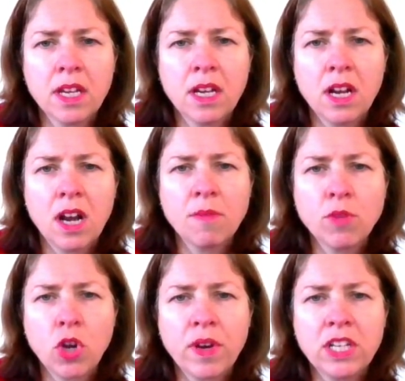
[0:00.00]
I'm
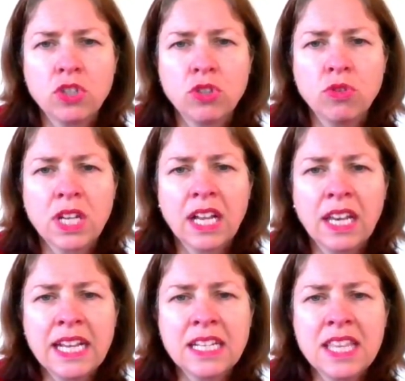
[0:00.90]
going to
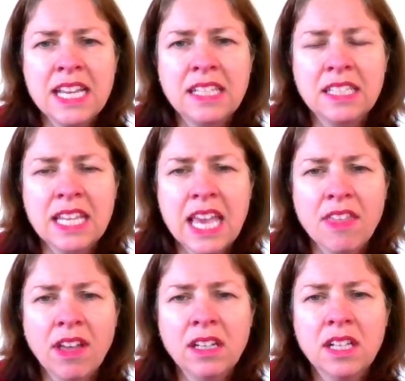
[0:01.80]
collect these
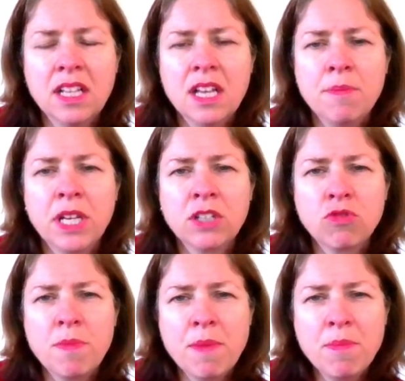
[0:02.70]
together, because
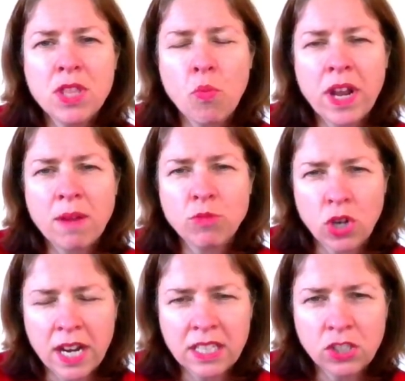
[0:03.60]
remember that when I'm
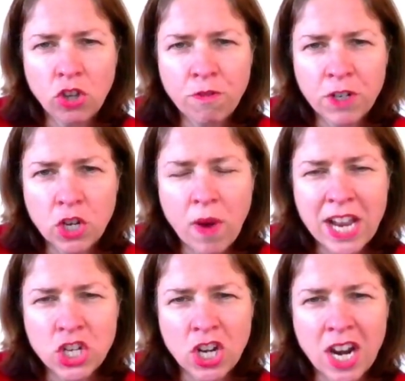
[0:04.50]
trying to solve an
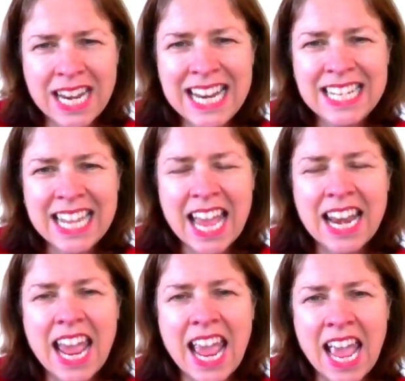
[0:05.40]
equation, I need to get
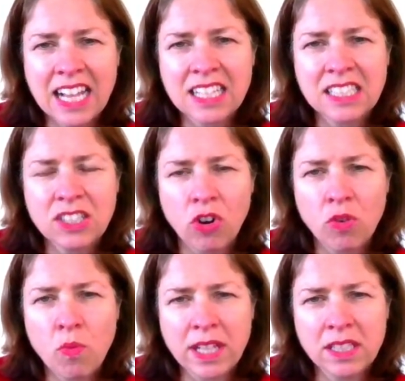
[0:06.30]
x
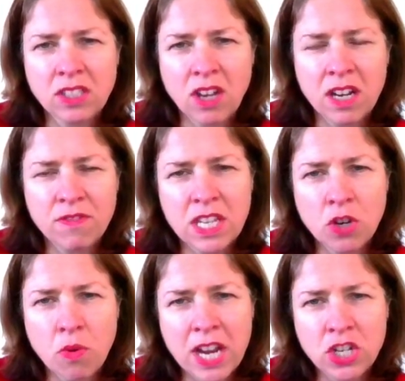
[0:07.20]
on one side of the
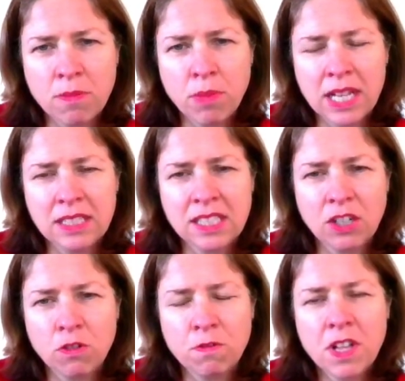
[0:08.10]
equation by
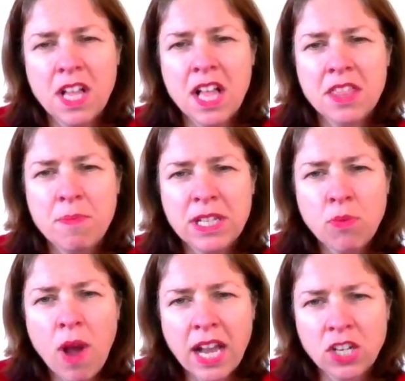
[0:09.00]
itself. The best
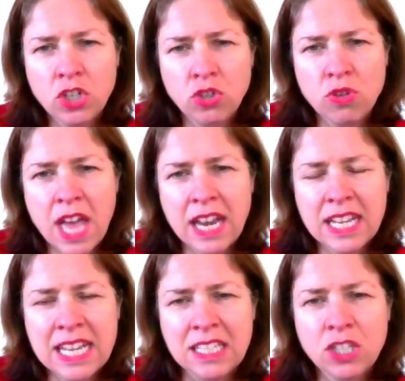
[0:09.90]
way I can do that
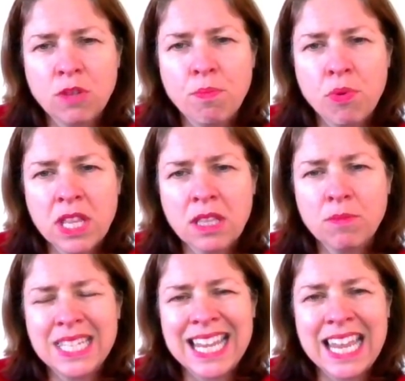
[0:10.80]
is to bring them
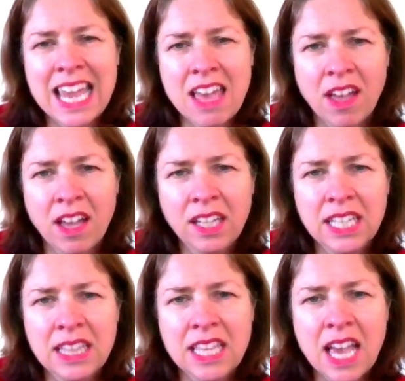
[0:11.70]
together
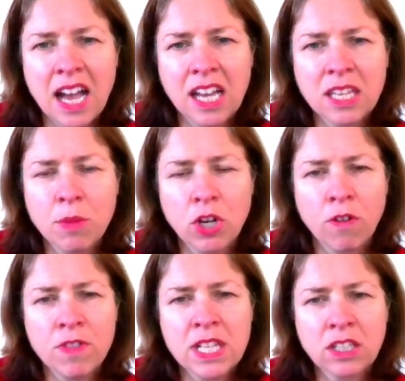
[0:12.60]
in the argument
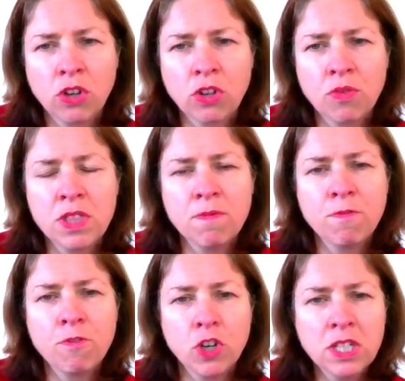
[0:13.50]
of this logarithm
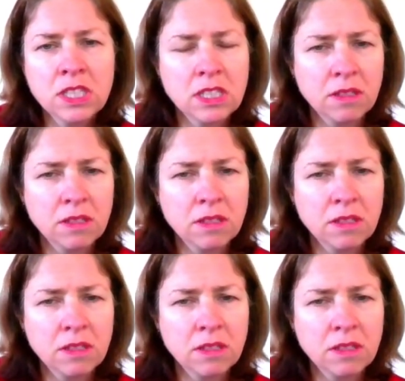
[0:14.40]
first.